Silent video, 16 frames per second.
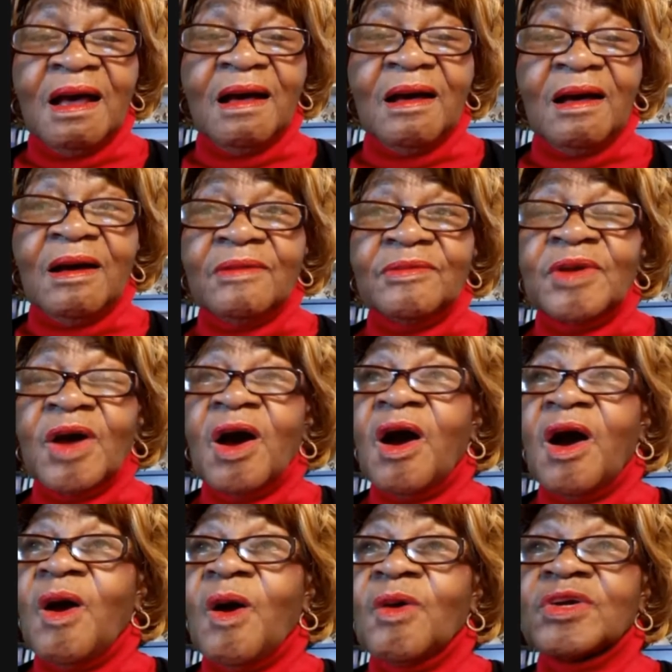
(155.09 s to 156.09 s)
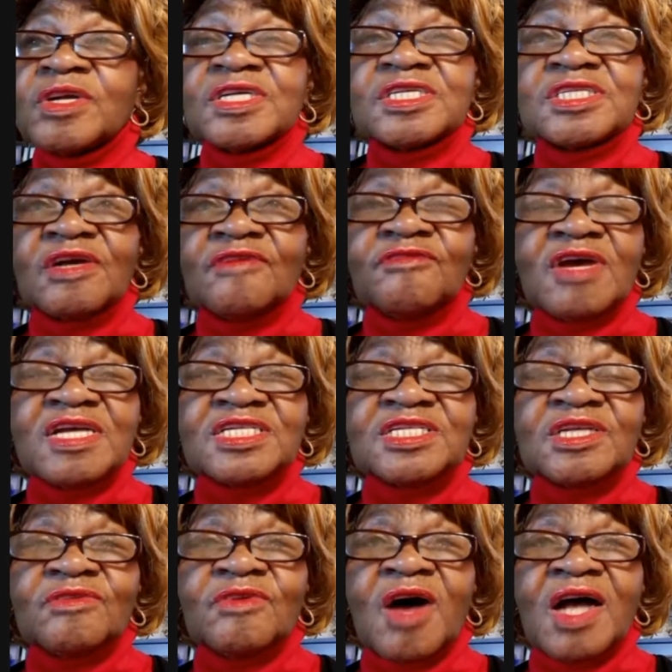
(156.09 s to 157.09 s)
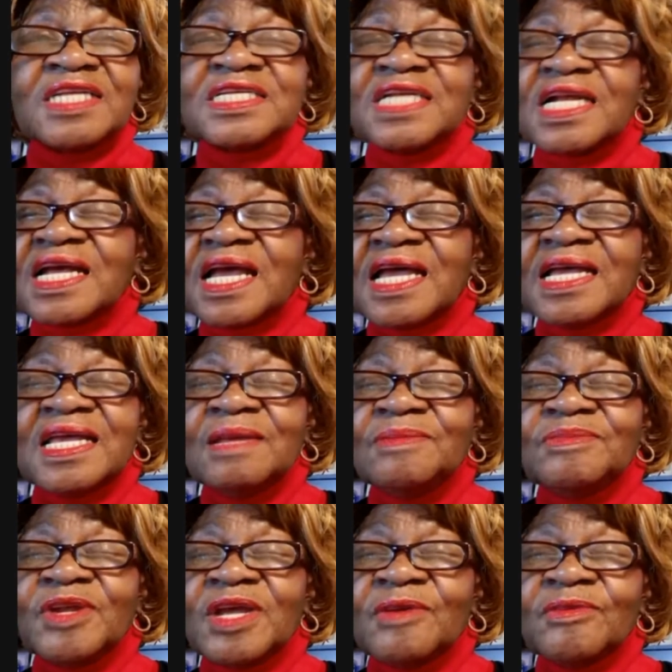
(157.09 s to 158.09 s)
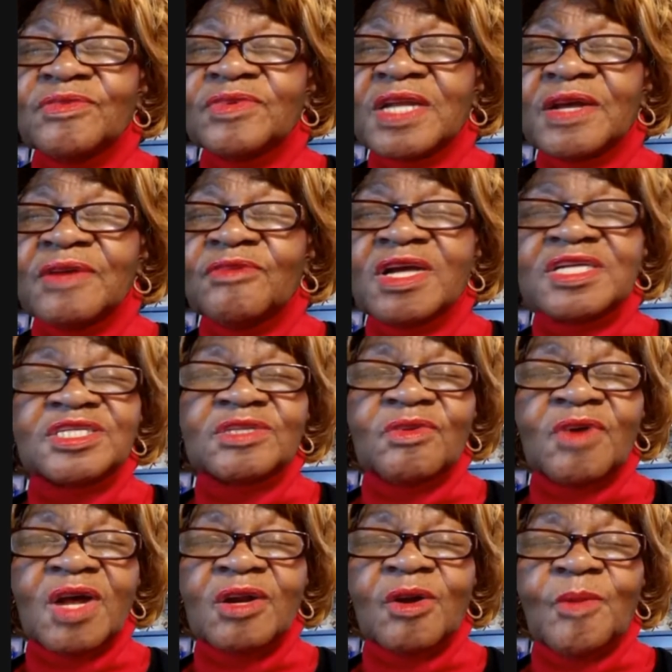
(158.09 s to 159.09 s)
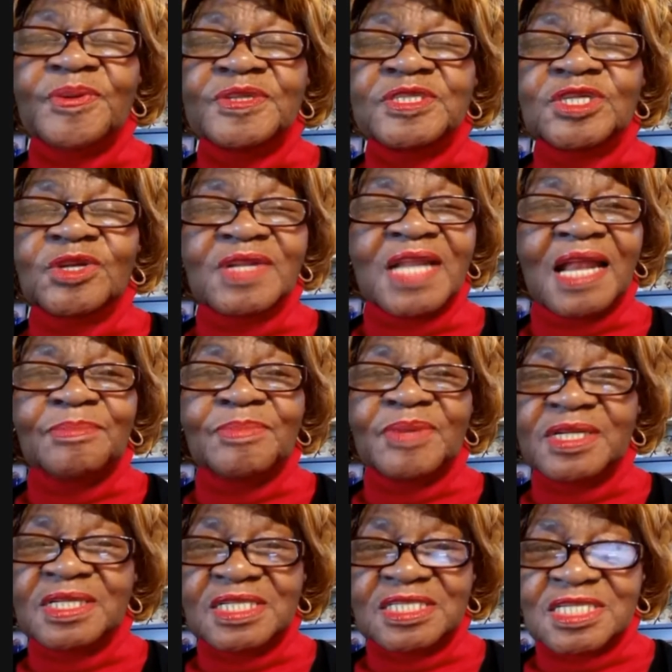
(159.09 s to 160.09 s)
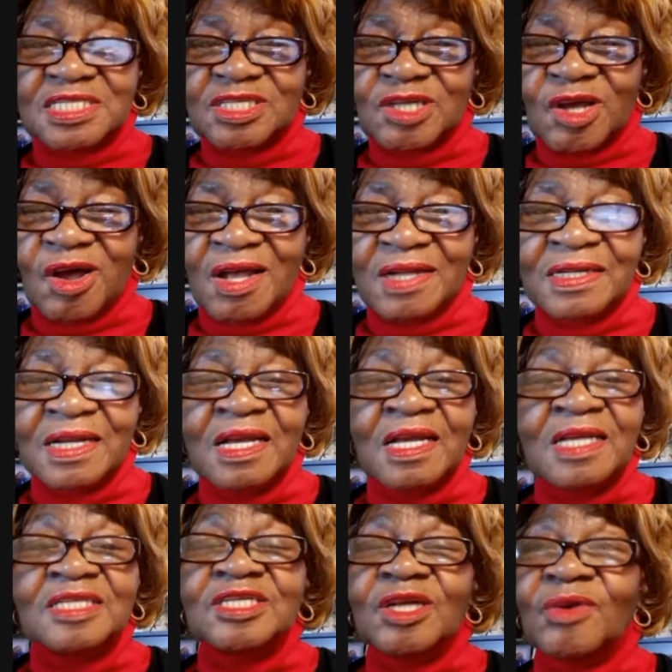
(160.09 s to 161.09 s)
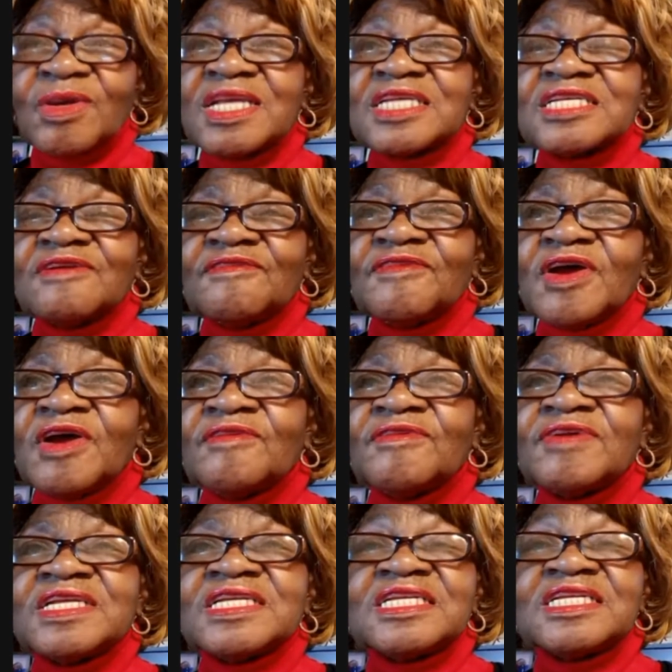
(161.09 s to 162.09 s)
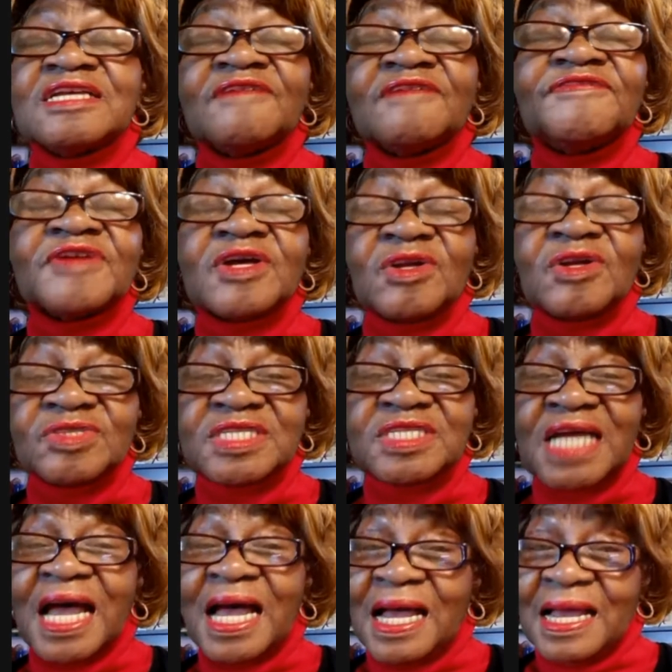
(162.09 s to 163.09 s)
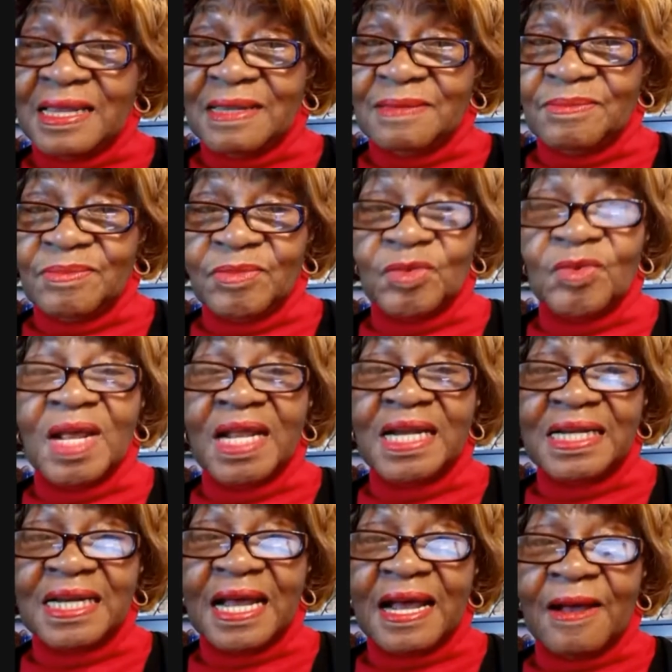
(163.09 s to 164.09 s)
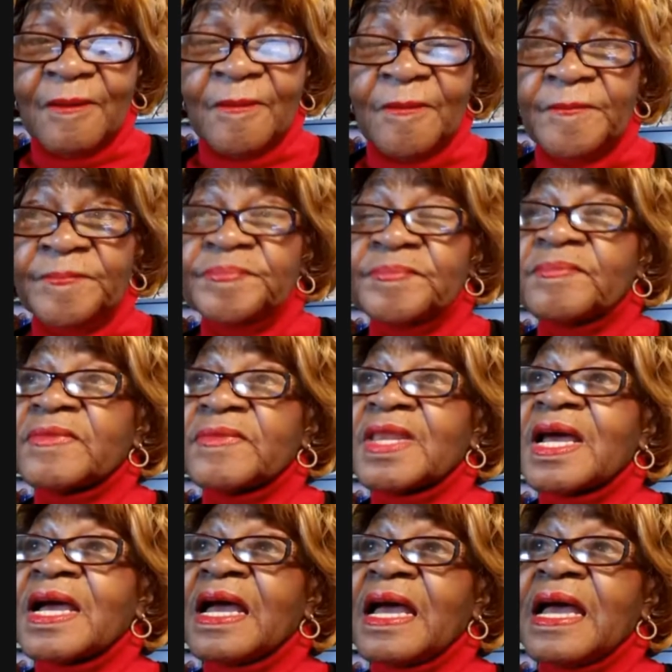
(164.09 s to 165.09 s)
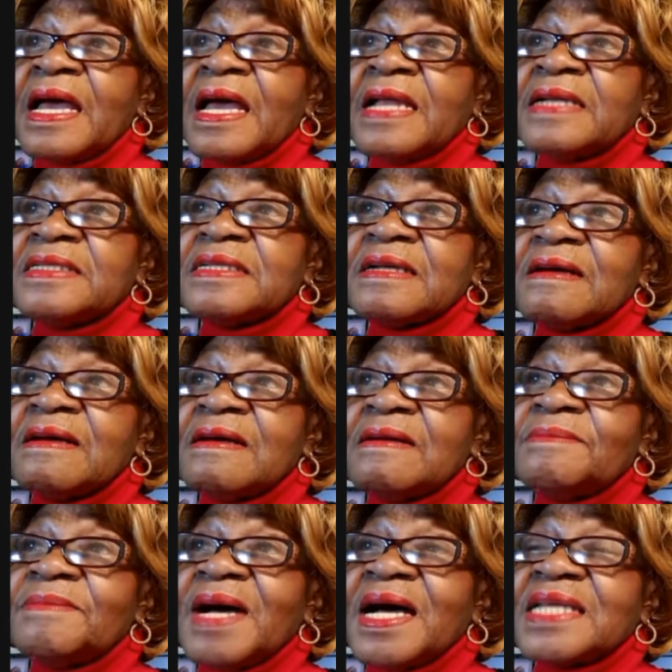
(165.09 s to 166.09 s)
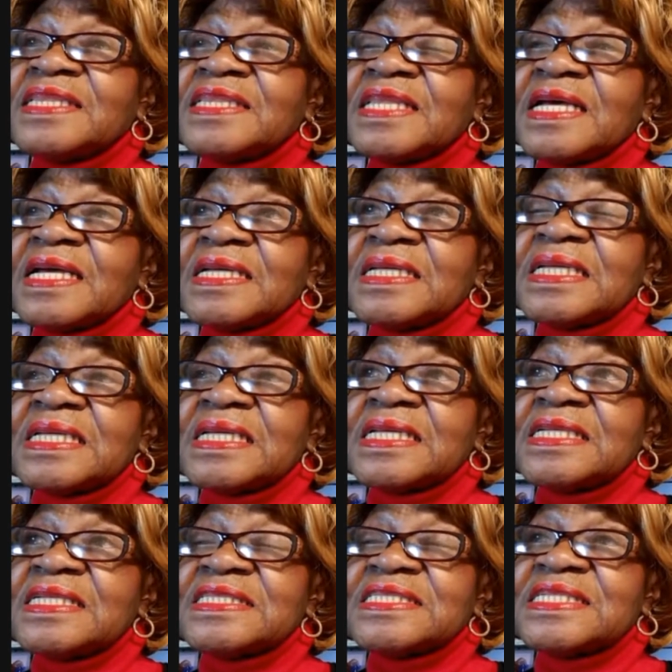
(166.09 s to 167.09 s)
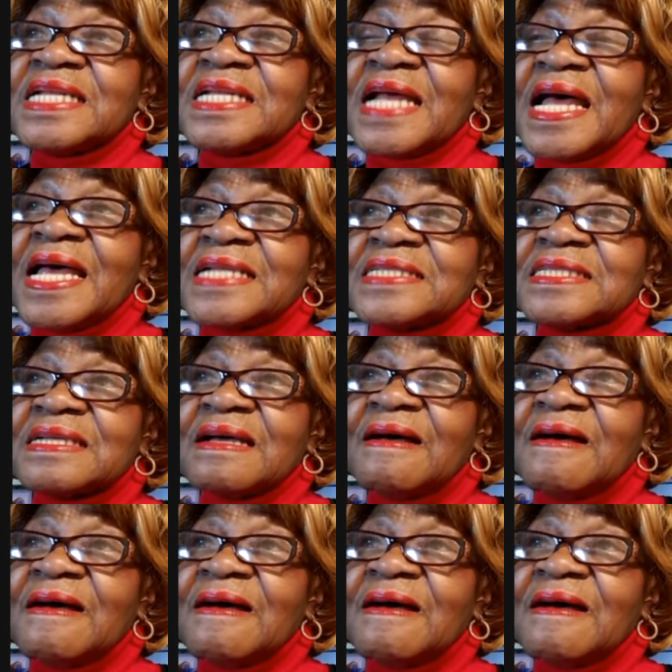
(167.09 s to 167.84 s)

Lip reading: Uh, Owners of restaurants, they can't keep their restaurant open, so that business is gone. So it's a very difficult time right now. And my thing is that